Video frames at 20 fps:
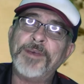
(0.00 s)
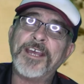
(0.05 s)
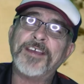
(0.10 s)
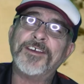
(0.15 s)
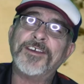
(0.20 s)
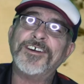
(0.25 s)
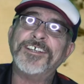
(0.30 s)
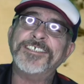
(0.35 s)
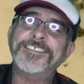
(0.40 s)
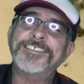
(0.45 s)

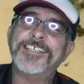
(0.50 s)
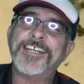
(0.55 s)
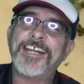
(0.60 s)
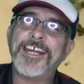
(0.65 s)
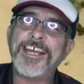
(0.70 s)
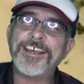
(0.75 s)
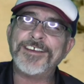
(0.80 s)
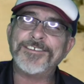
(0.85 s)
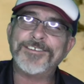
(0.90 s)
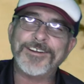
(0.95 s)
back, guys.
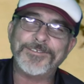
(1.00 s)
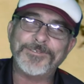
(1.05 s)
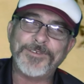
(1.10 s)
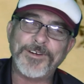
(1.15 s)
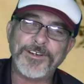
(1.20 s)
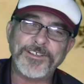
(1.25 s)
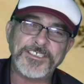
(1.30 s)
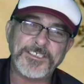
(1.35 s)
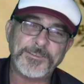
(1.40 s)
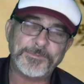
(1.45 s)
Today I've got a
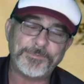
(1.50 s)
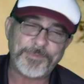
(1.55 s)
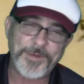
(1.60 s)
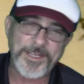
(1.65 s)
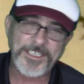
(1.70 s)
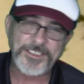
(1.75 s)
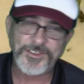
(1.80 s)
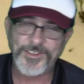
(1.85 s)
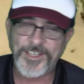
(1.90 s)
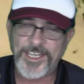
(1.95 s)
very
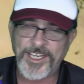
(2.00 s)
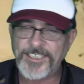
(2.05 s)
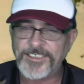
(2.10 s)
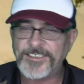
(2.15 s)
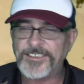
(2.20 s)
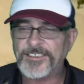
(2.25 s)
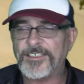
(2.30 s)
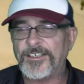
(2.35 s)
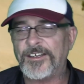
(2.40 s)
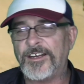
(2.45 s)
special
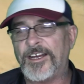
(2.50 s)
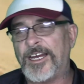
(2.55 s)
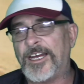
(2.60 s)
guest.